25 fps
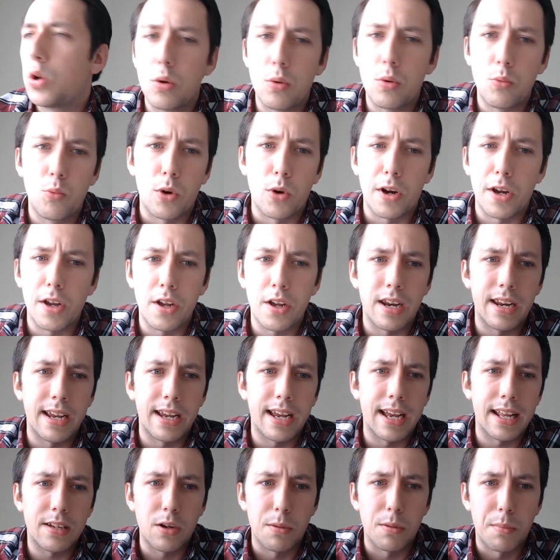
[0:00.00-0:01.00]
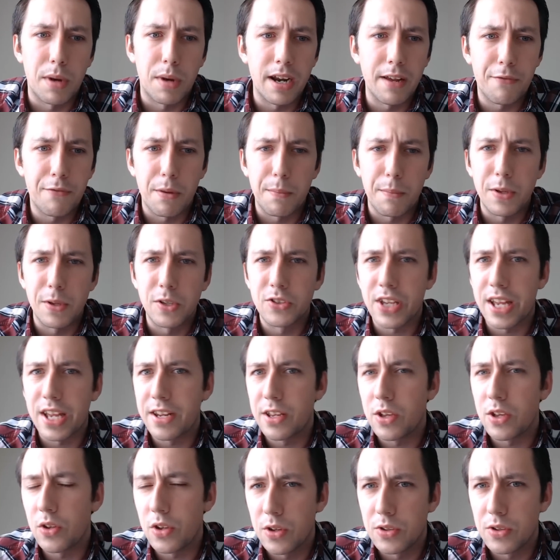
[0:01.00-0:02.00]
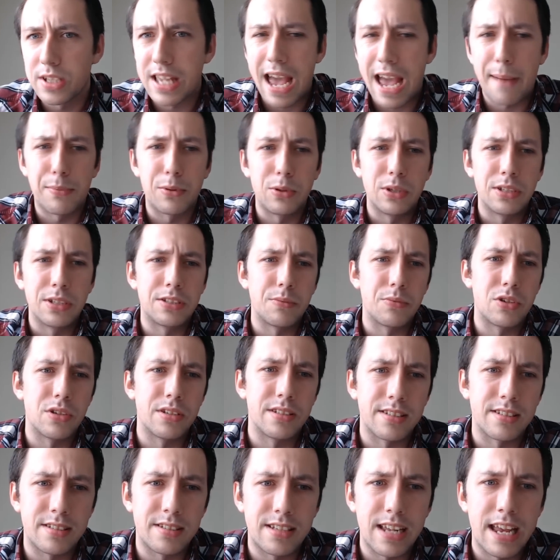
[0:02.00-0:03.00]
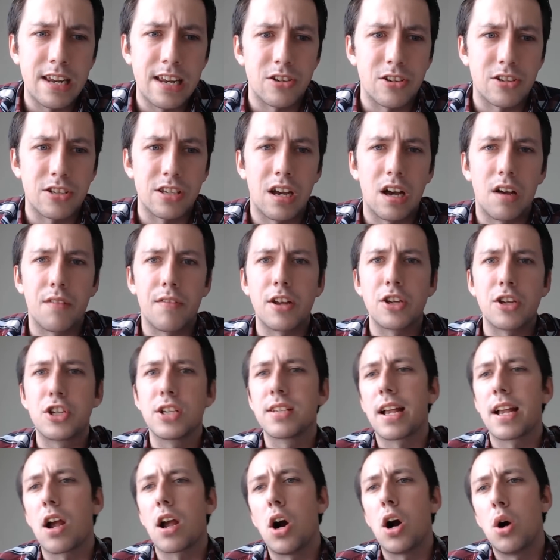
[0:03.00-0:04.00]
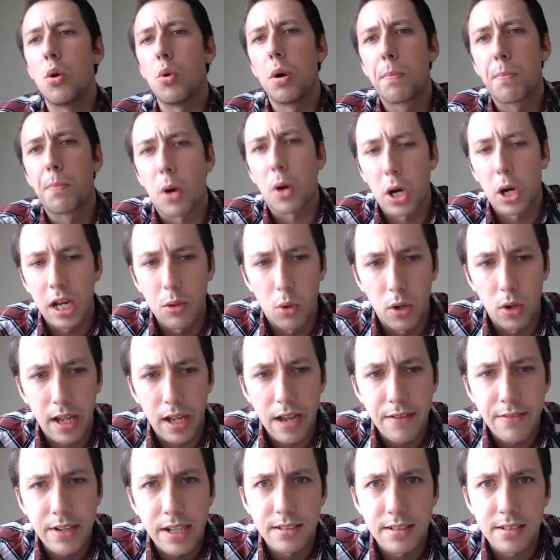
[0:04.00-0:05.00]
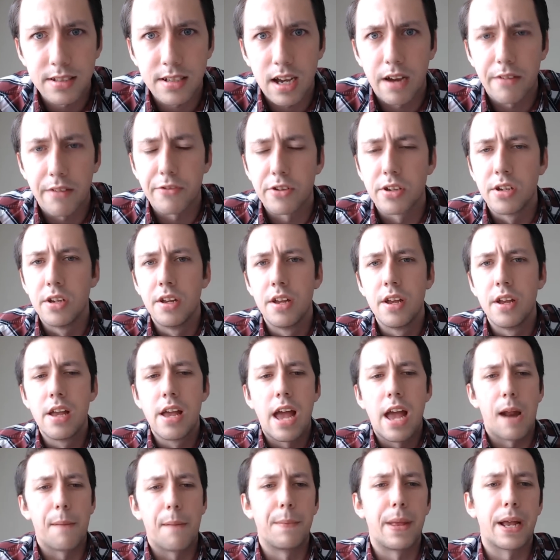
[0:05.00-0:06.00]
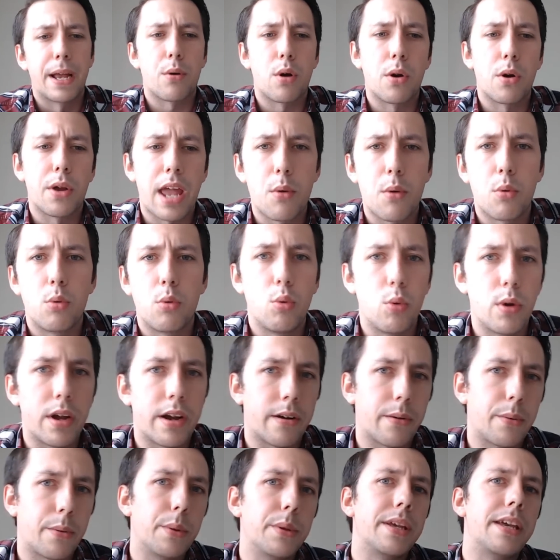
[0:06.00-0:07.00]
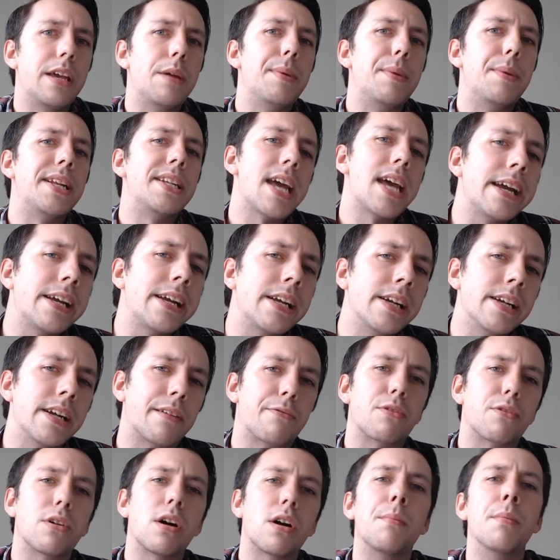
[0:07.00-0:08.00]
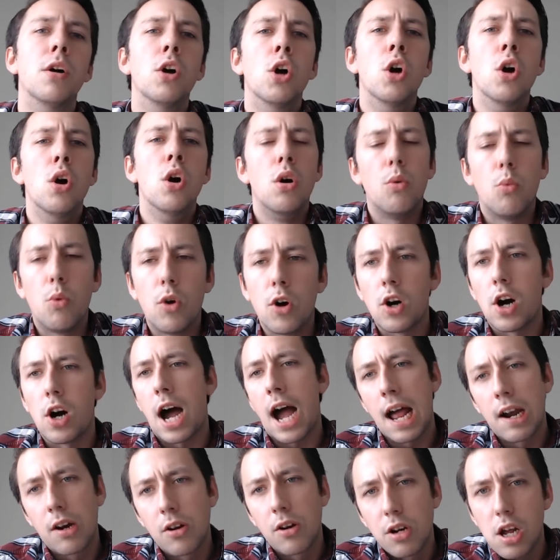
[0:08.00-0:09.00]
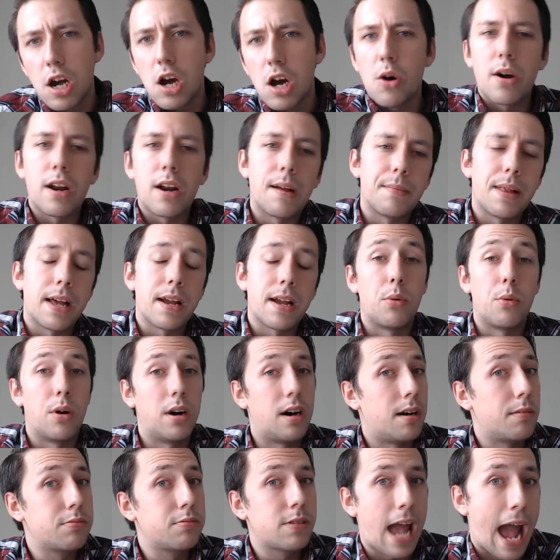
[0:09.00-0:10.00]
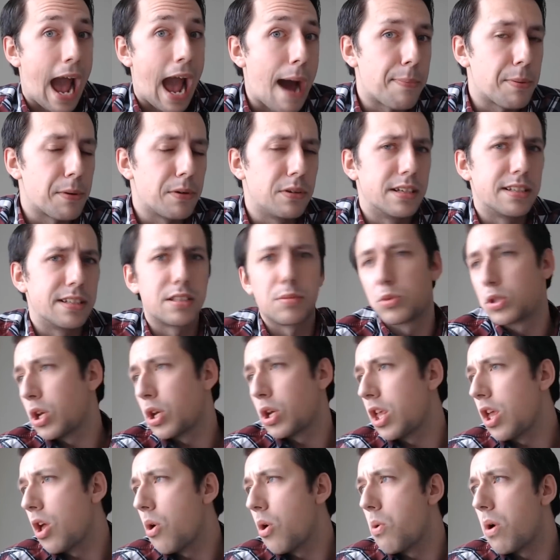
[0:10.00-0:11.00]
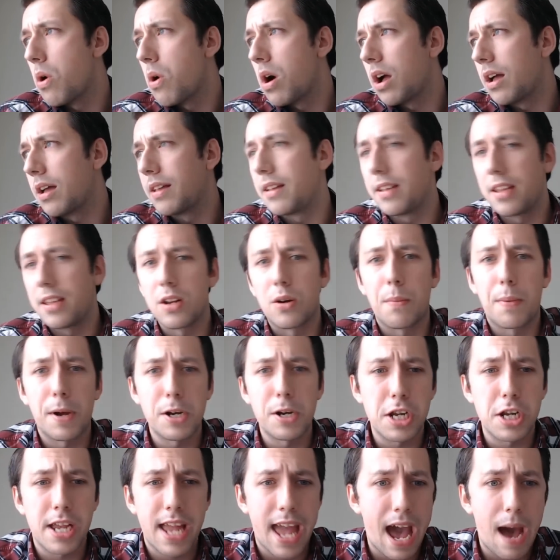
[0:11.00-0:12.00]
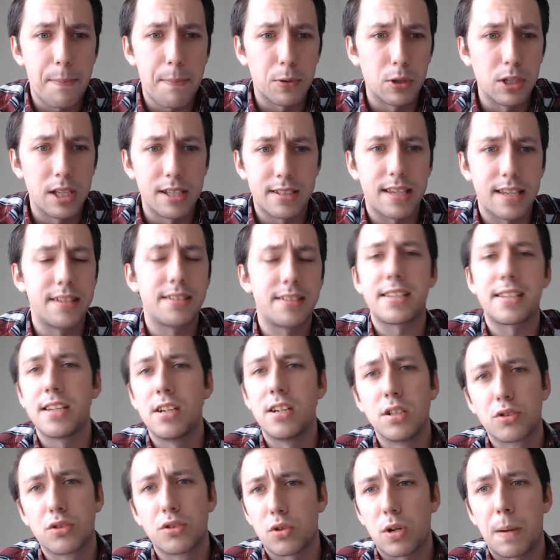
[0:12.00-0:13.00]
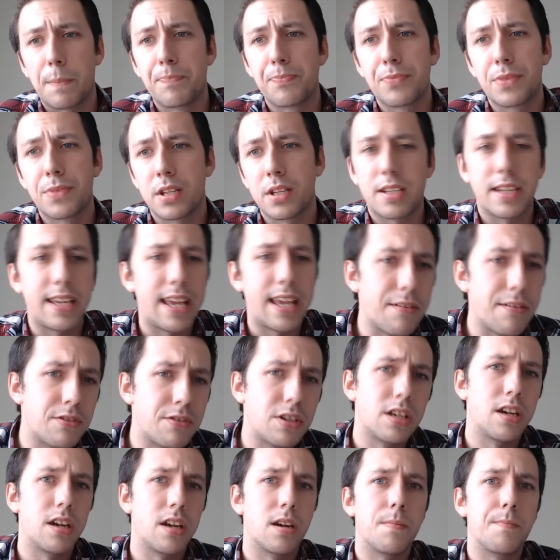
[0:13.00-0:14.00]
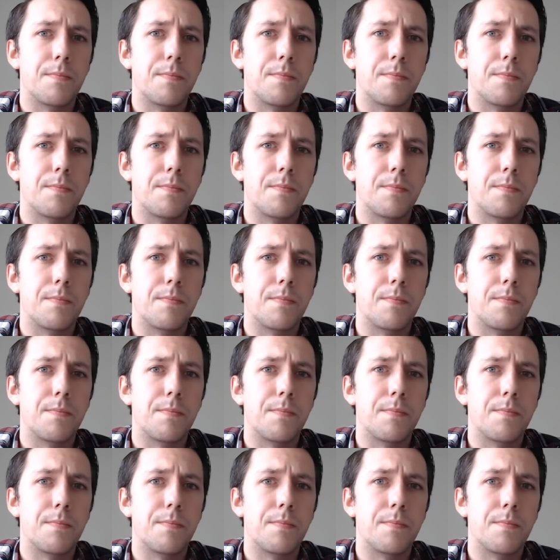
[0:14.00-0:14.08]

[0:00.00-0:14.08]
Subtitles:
where are you going to get your money from? You said you use capitalism to sustain yourself. And she's like, oh, well, Bernie will give us stuff. And I'm like, okay, well, where will he be taking it from? Well, I don't know. And I'm like, well, capitalism. So a bunch of capitalists he steals from to give to you.